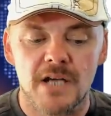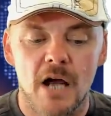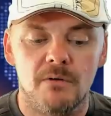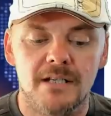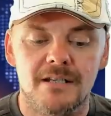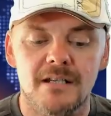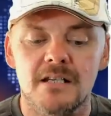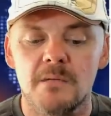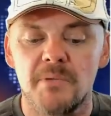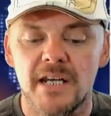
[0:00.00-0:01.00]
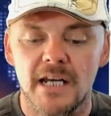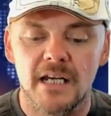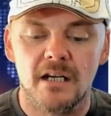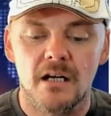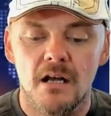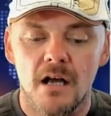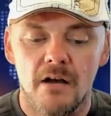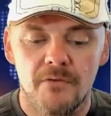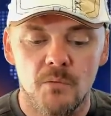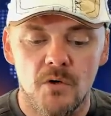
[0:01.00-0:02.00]
outlets since the beginning
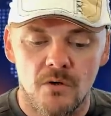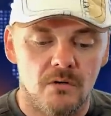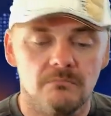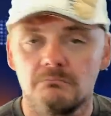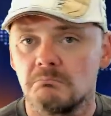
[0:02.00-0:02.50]
of the war